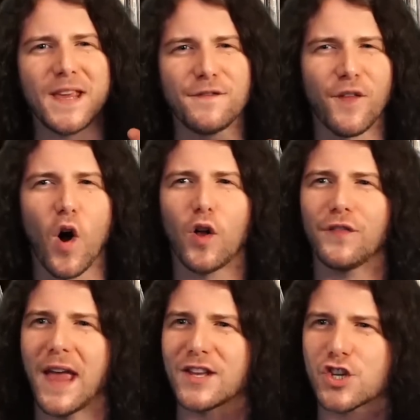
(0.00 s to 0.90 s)

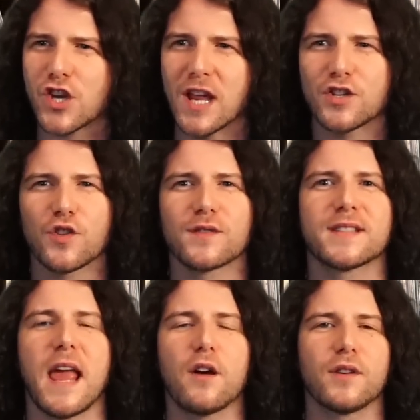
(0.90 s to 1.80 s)
evolve and change their
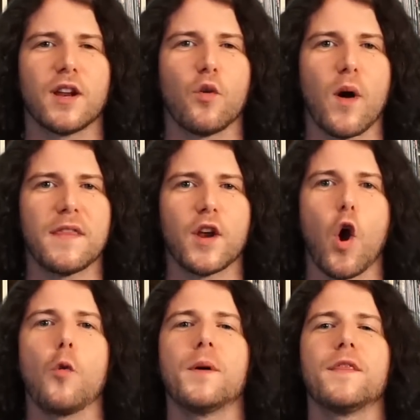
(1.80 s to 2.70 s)
sound in a way that
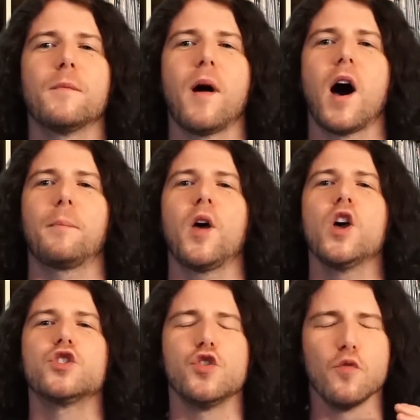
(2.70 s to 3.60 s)
opened them up
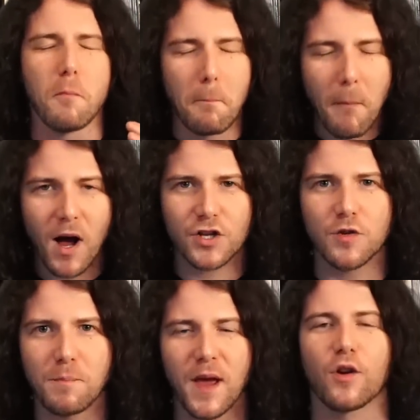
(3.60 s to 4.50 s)
to
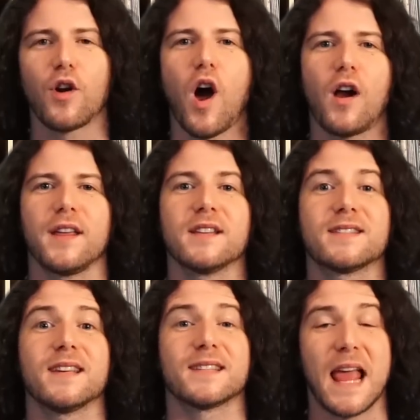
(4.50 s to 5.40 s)
much bigger
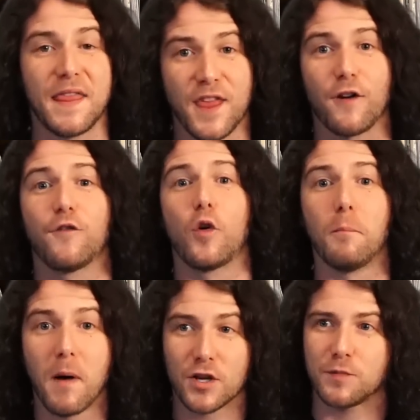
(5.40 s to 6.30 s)
audiences and therefore
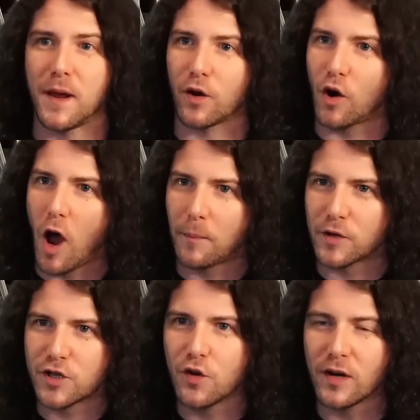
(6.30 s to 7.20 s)
much bigger
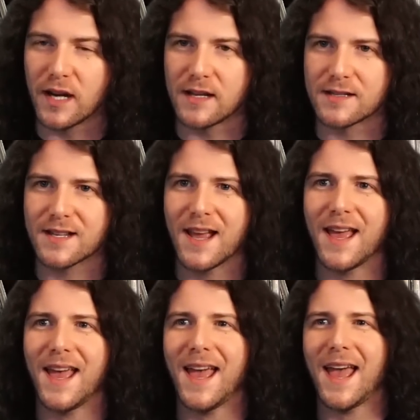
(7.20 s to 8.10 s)
opportunities.
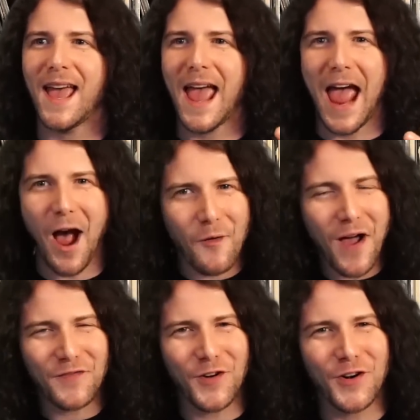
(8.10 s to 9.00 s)

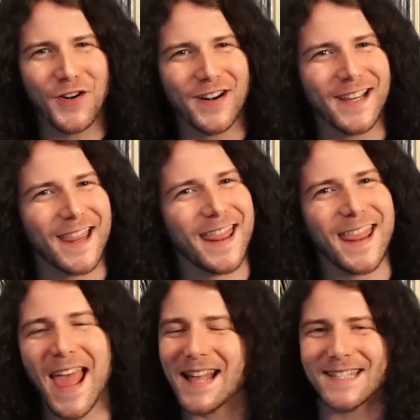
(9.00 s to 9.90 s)
However,
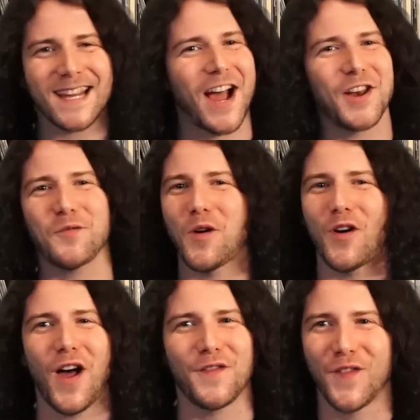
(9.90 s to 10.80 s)
that's kind of
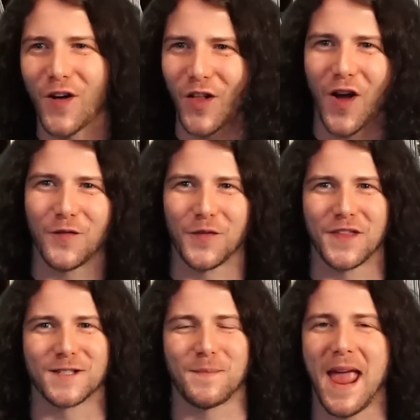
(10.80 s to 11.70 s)
where I fall off with
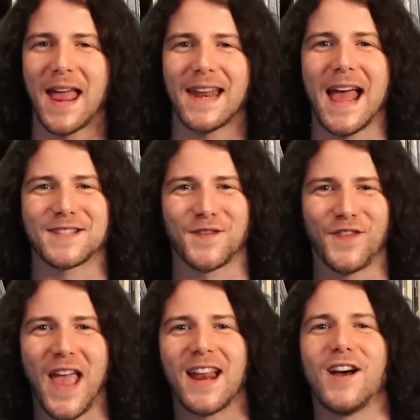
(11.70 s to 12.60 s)
this band as a
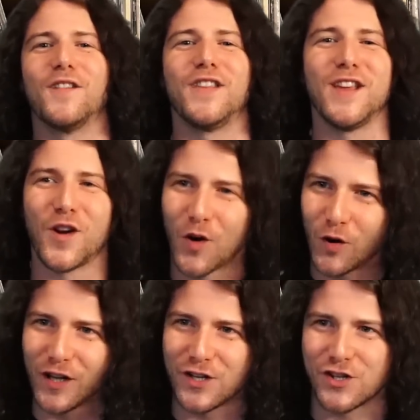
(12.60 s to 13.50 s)
fan of the
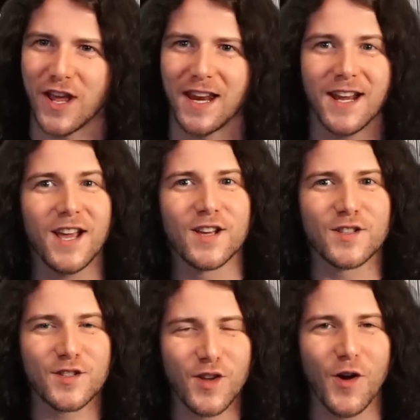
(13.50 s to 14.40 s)
early shit.
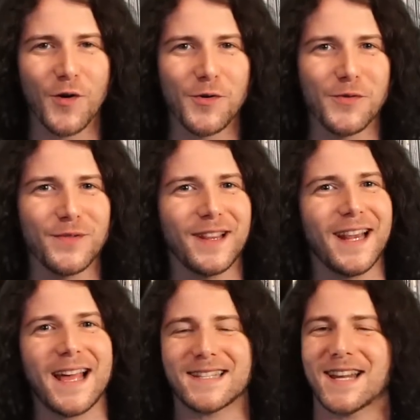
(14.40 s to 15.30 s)
So
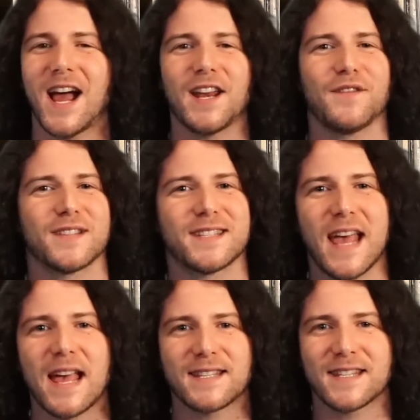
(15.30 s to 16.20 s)
let's kind of
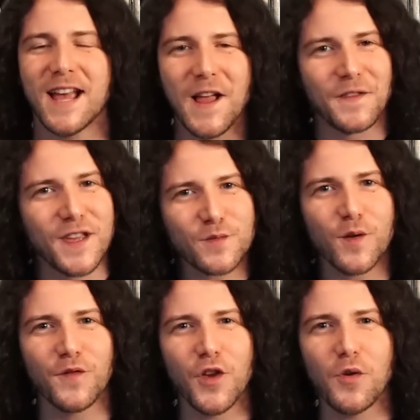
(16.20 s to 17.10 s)
assess. This
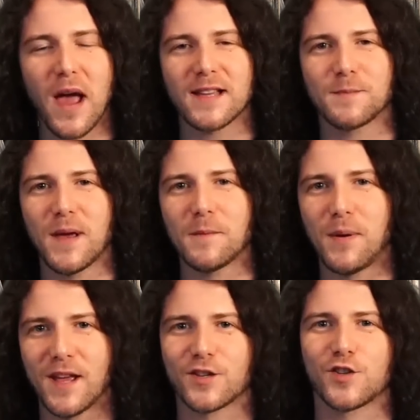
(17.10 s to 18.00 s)
review has been
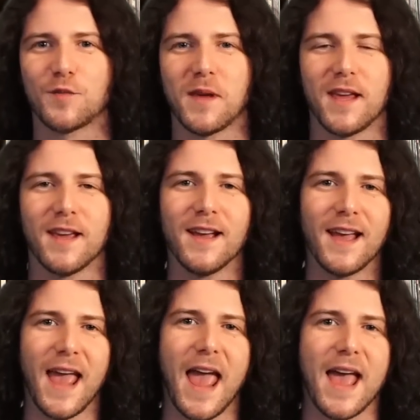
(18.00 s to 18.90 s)
pitched to me
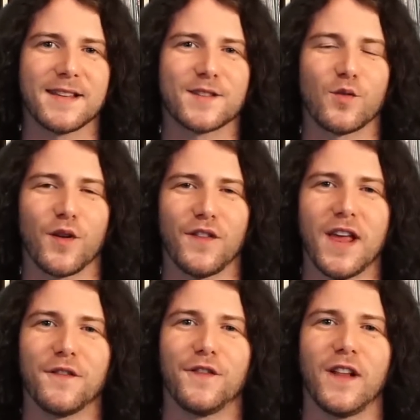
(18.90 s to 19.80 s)
as sort of
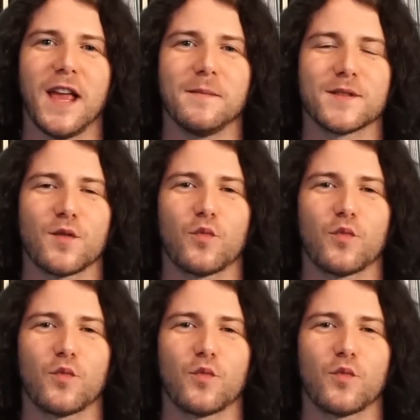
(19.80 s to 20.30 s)
In Flames